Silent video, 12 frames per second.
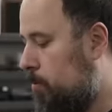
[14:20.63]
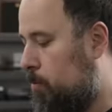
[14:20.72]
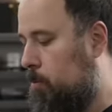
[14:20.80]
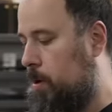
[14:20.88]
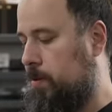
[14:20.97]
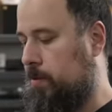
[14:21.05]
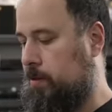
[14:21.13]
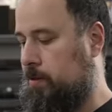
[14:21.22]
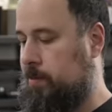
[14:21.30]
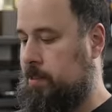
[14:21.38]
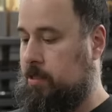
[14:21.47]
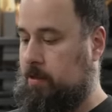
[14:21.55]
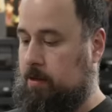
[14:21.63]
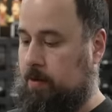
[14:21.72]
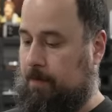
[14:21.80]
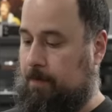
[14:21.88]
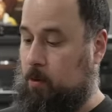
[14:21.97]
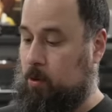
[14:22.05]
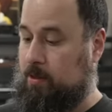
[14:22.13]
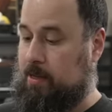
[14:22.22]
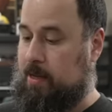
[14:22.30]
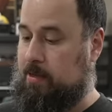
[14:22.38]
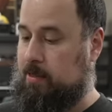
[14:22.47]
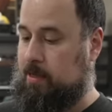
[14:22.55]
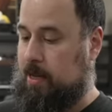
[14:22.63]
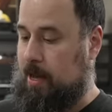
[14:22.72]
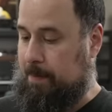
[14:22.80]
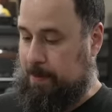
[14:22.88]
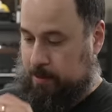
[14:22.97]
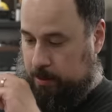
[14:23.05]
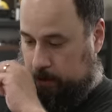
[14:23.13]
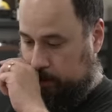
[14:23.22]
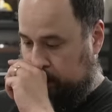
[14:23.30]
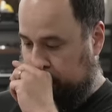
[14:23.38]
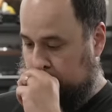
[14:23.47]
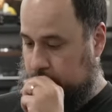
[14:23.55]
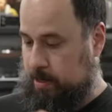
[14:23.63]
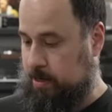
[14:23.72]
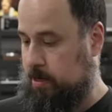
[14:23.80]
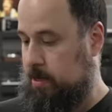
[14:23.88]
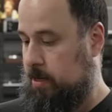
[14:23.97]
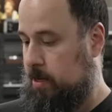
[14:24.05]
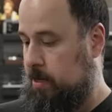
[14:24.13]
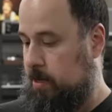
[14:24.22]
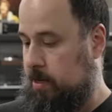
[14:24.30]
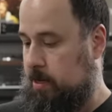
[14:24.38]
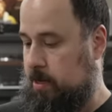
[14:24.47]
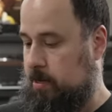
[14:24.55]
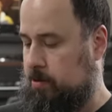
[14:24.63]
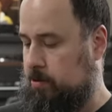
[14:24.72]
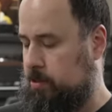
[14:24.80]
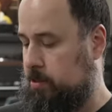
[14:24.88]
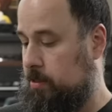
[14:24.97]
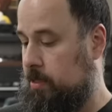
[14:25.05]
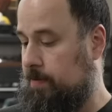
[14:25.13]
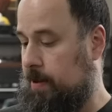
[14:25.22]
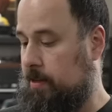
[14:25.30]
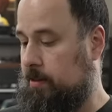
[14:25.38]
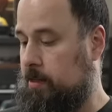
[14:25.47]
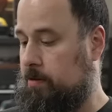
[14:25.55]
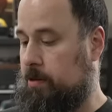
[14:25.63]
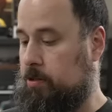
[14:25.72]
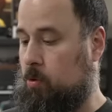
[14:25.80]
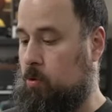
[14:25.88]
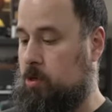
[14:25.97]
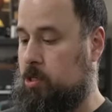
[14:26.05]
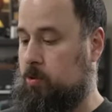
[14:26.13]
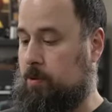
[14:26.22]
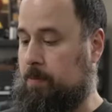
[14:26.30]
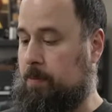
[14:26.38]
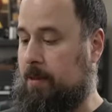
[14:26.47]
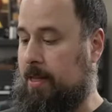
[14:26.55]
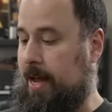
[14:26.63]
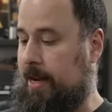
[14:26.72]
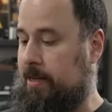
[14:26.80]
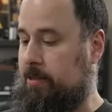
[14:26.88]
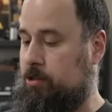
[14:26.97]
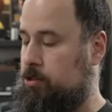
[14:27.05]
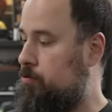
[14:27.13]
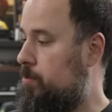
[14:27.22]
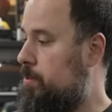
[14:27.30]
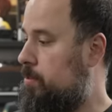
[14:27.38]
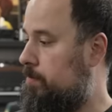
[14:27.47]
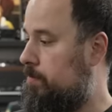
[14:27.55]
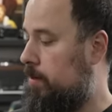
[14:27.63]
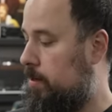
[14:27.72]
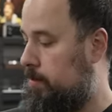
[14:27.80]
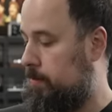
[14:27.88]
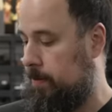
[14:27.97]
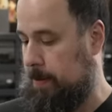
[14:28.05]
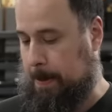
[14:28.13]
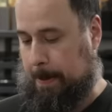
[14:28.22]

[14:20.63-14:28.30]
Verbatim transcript: and Weather, limited to 4,000 copies, includes printed inner sleeve and lyrics orange with black streaks vinyl.